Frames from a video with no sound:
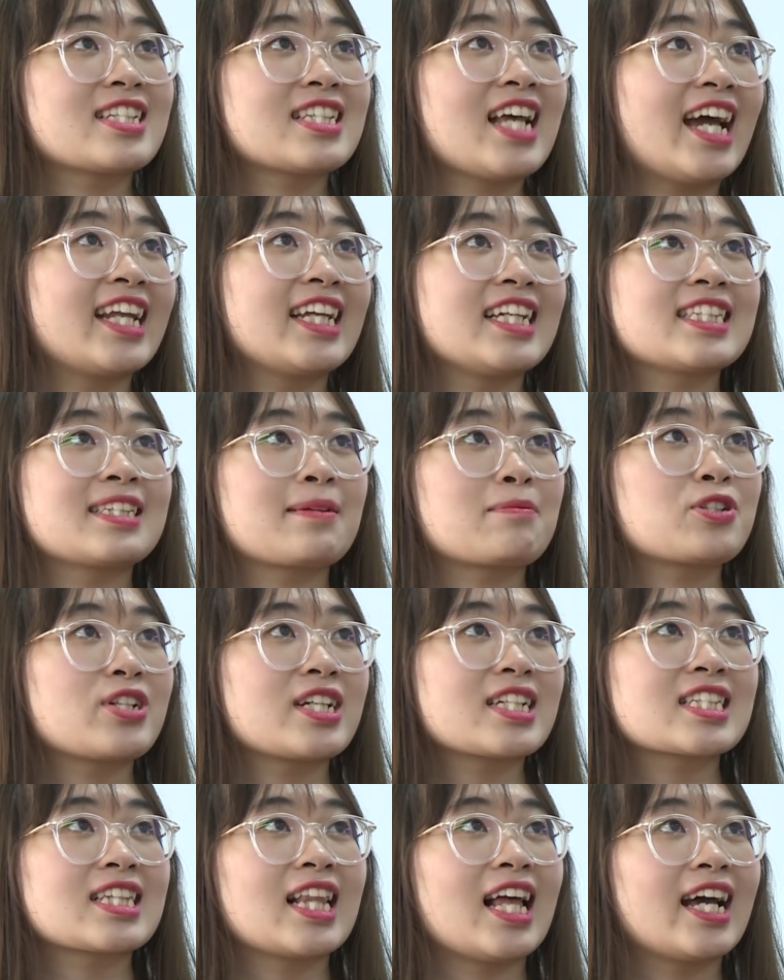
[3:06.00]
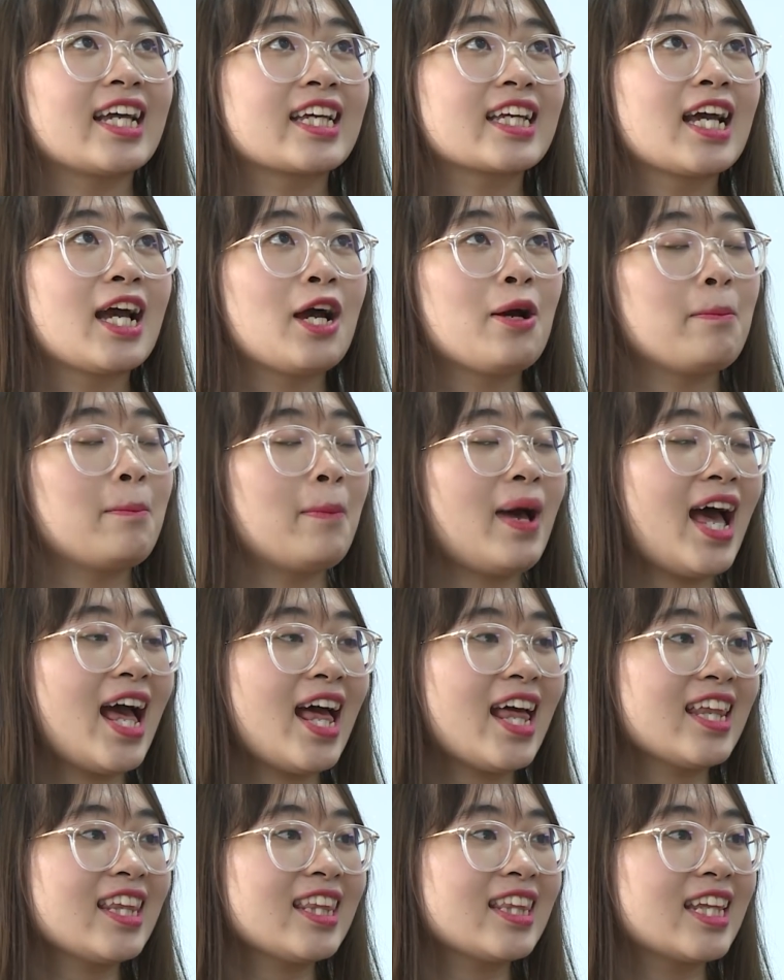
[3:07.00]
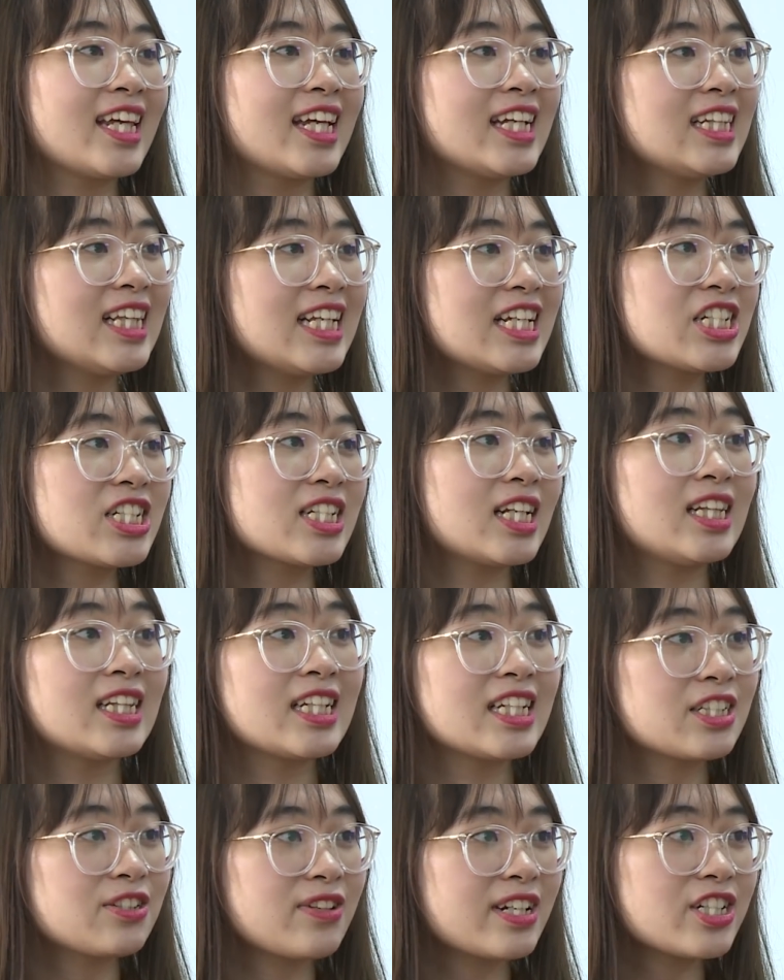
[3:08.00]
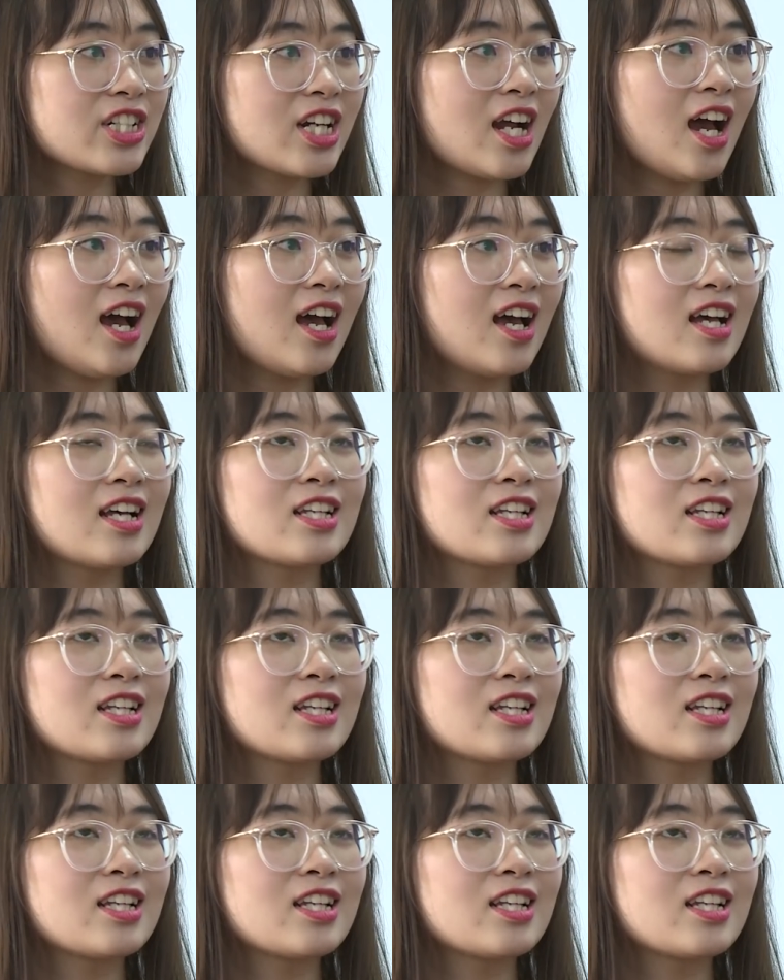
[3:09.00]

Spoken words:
study subjects like math, English, and literature.